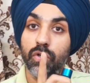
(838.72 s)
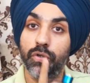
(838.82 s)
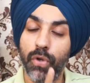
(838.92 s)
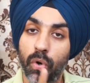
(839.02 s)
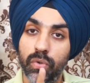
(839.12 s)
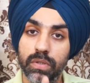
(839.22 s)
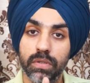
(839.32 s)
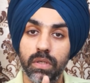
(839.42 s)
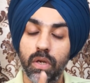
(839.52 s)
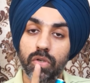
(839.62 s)
don't
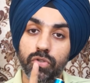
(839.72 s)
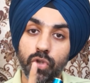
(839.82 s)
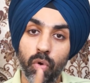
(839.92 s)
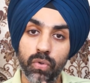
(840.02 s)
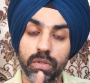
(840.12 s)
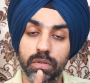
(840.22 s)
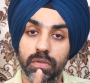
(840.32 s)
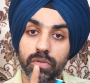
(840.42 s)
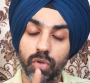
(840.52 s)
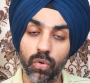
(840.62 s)

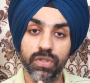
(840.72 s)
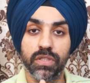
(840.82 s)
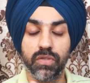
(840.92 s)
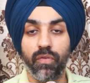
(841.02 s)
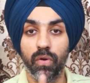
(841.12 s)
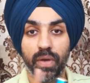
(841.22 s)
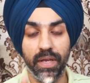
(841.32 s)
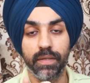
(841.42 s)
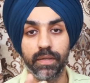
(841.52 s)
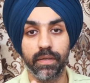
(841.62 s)
just follow
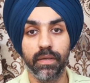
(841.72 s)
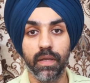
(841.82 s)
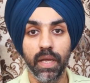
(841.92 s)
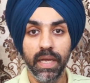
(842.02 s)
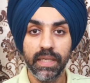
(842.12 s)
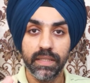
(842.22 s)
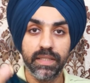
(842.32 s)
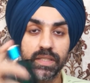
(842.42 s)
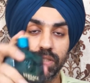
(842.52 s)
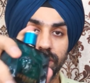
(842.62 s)
anything.
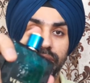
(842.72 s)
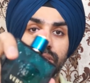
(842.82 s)
This is